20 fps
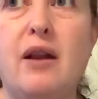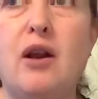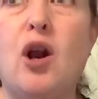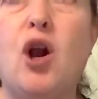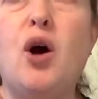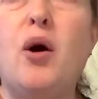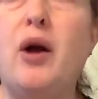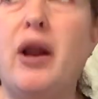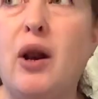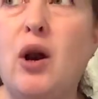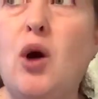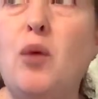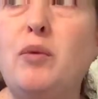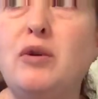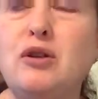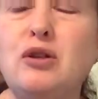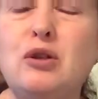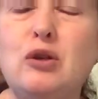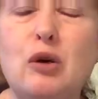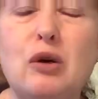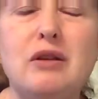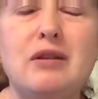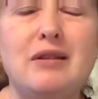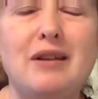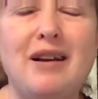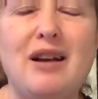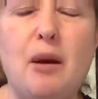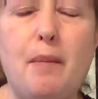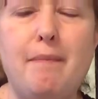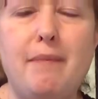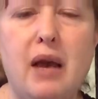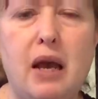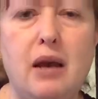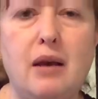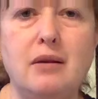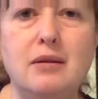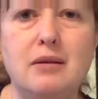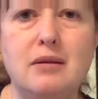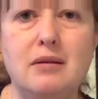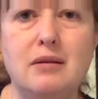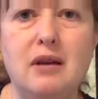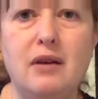It almost looks like a mace,